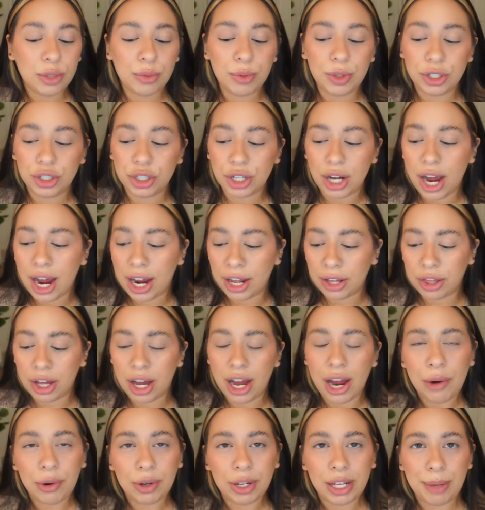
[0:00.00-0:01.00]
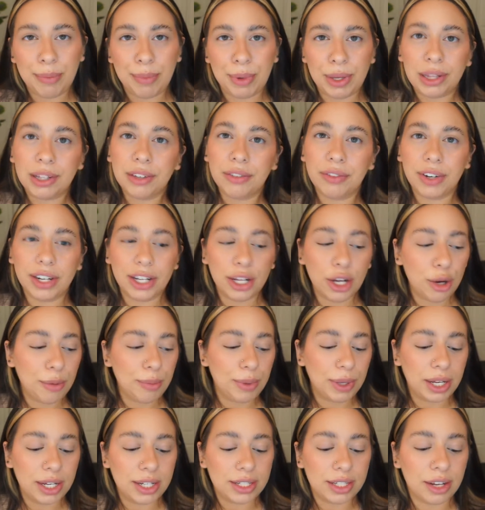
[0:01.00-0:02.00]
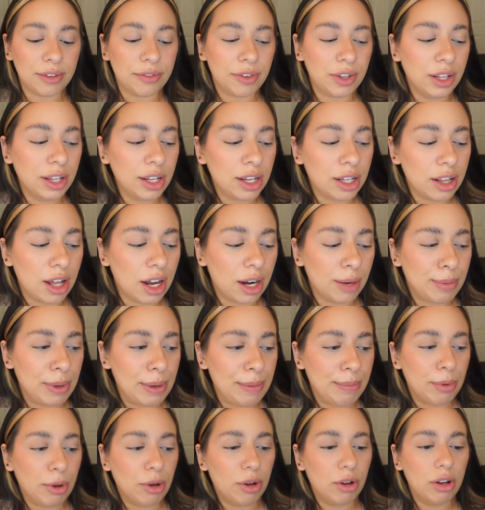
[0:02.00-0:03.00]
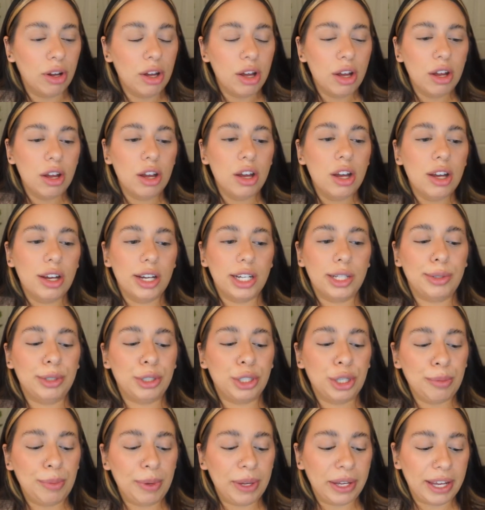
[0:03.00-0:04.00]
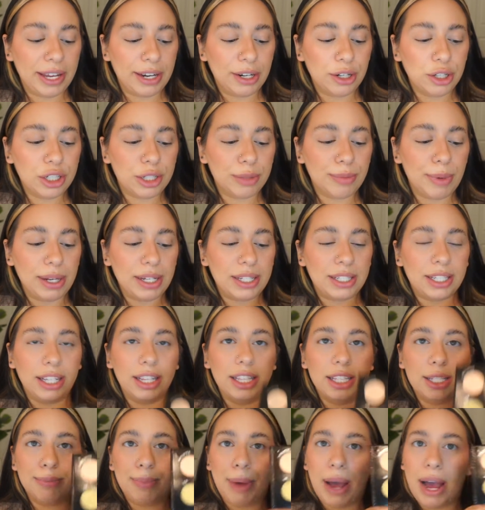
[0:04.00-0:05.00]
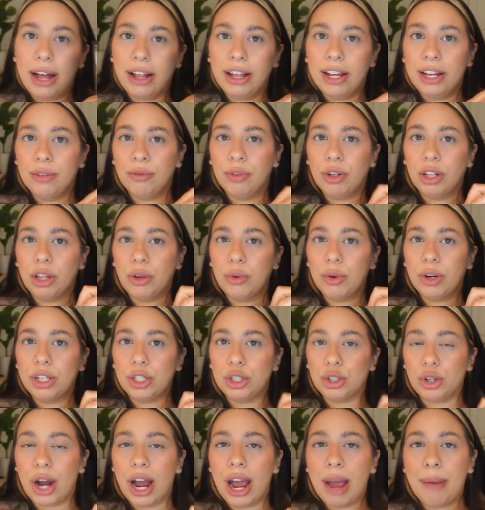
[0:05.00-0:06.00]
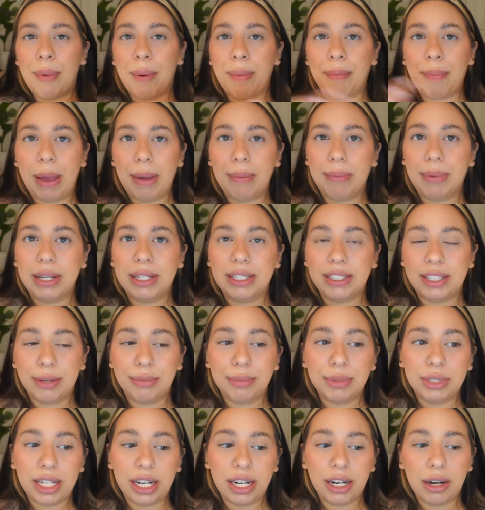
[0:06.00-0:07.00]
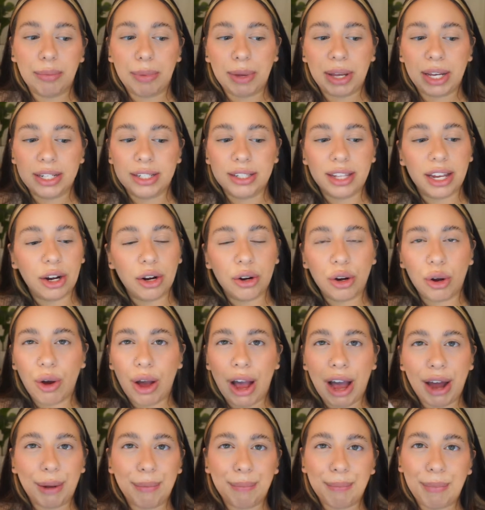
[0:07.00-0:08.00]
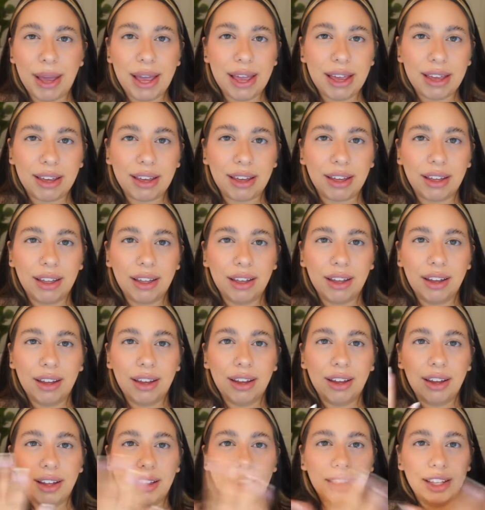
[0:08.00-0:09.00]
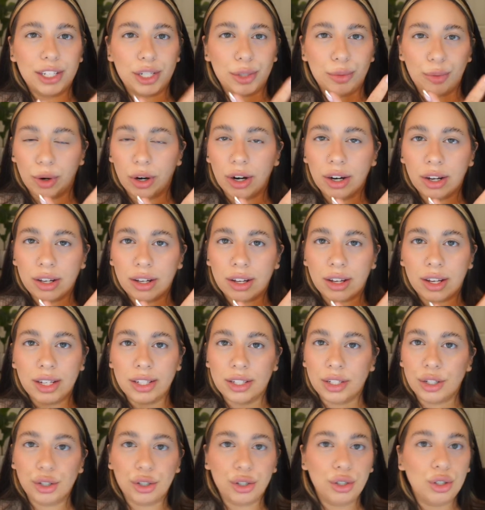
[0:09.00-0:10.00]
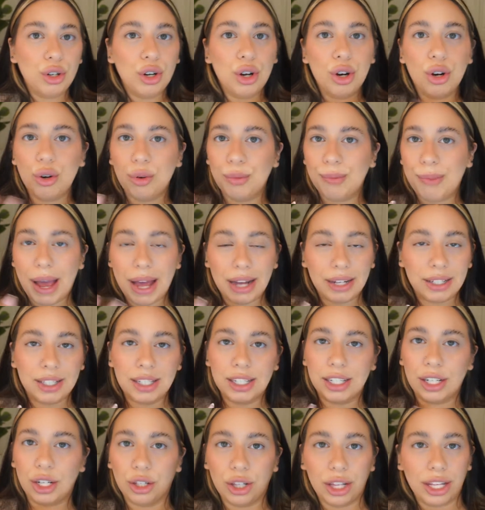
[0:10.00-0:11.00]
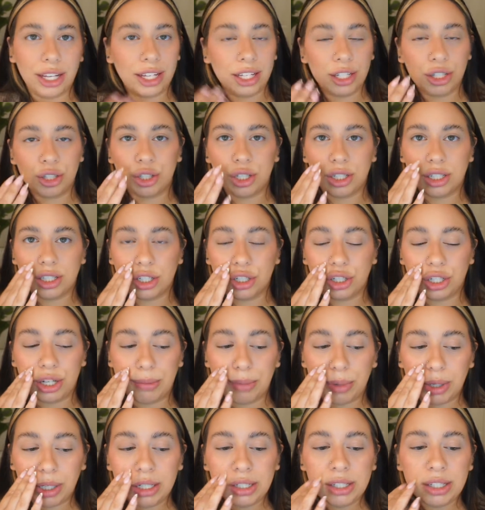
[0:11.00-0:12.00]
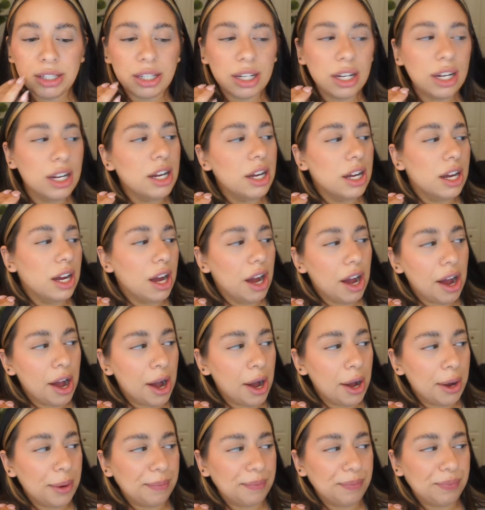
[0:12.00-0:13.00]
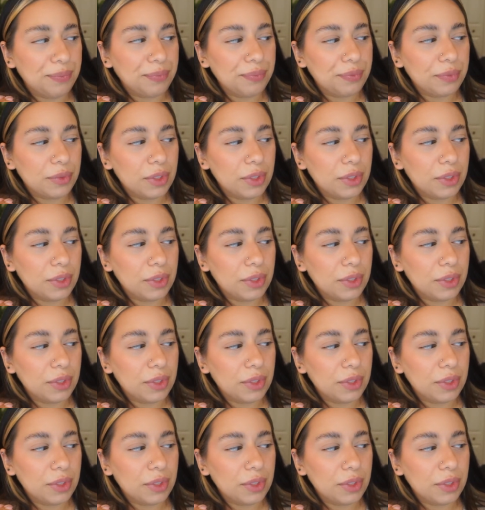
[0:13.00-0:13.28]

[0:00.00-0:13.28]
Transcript: which I thought I would keep in the video because I feel like a lot of people, especially beginners, might see this palette and really want to try it but may be intimidated because they don't know how to make this work, because there's no mattes in here, like it's just the shimmers. And